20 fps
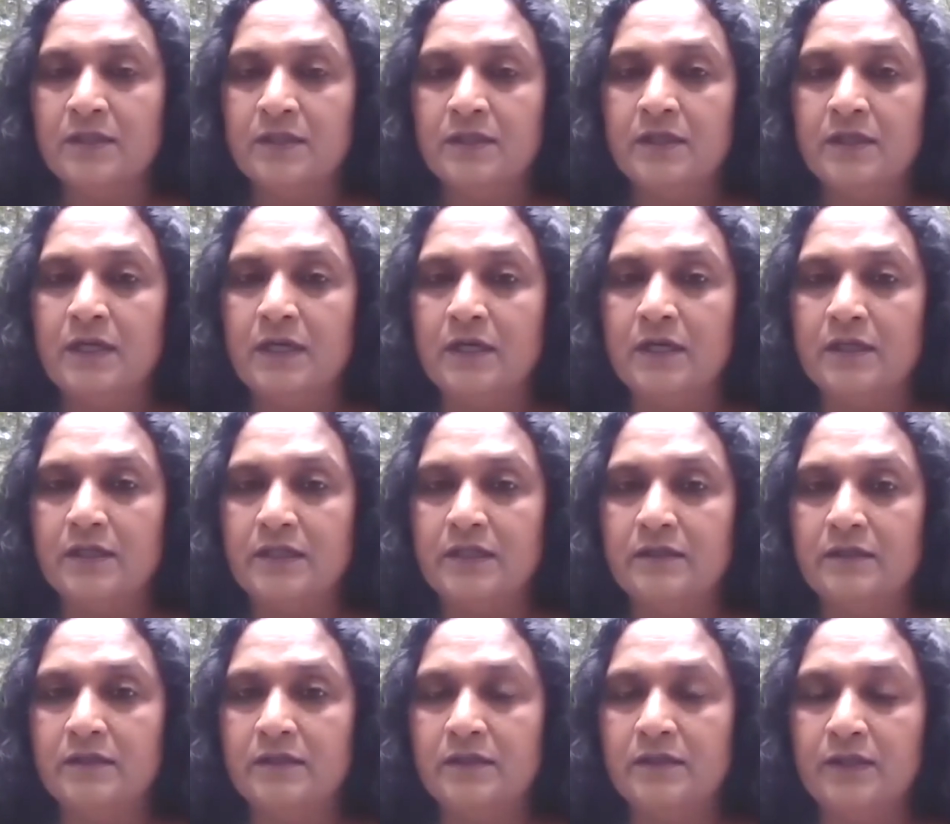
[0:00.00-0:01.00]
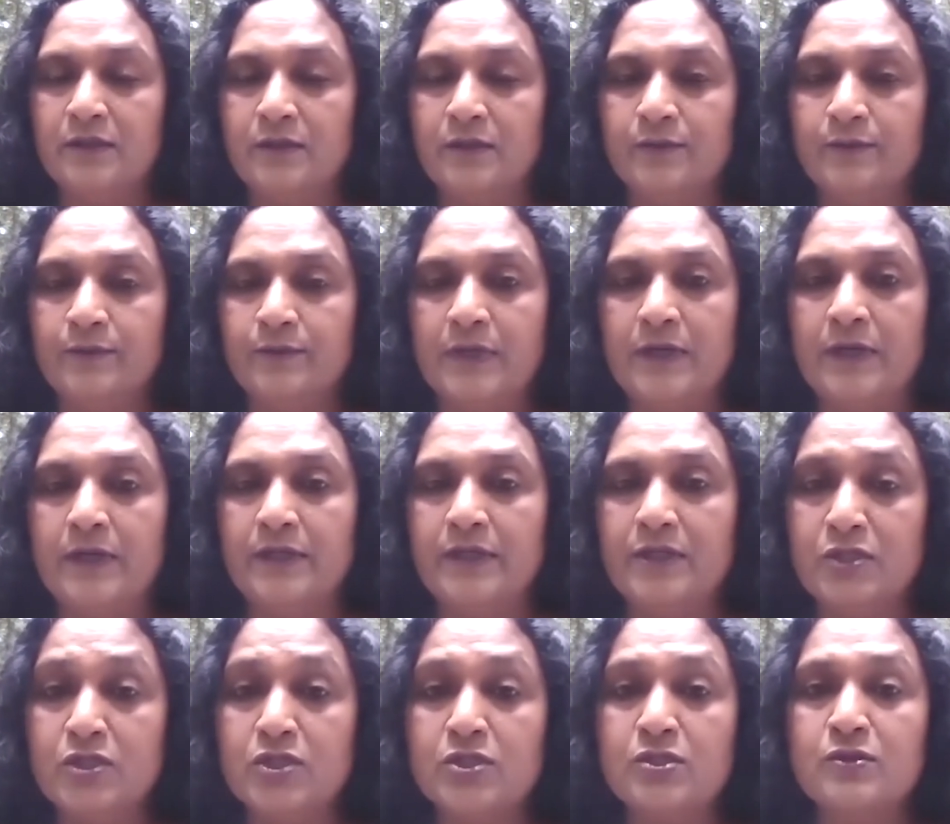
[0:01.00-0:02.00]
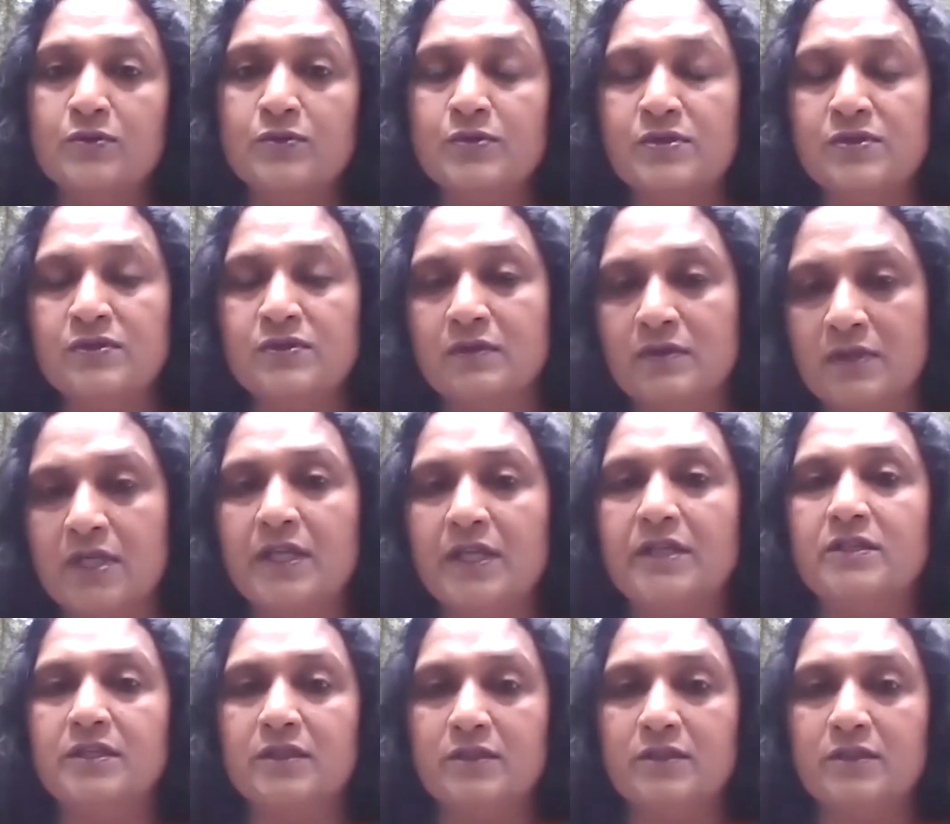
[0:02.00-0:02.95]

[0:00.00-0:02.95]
uh, diabetes you know, uh, issues related